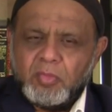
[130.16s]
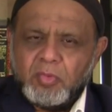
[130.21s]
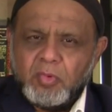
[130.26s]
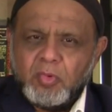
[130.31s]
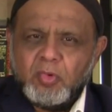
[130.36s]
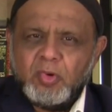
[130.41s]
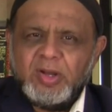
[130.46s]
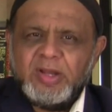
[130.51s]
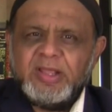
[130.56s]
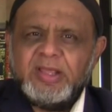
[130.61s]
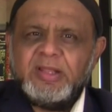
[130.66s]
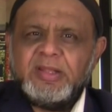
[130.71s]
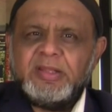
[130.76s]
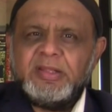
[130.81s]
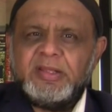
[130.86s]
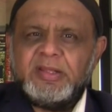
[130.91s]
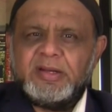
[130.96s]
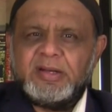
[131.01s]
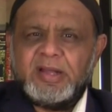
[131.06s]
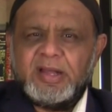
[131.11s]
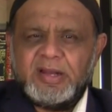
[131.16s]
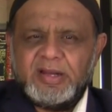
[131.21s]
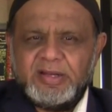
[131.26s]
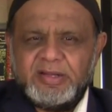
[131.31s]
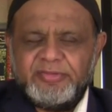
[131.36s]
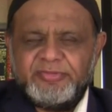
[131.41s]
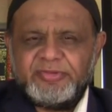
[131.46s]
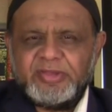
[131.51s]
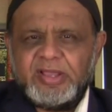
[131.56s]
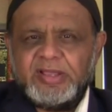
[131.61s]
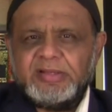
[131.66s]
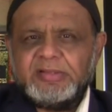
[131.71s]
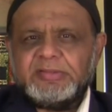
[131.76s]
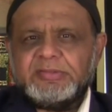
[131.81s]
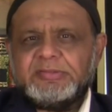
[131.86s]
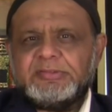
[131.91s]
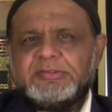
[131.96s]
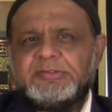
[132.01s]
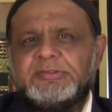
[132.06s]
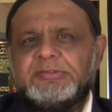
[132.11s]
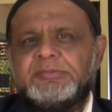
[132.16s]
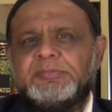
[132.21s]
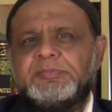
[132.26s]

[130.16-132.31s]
only in their early childhood.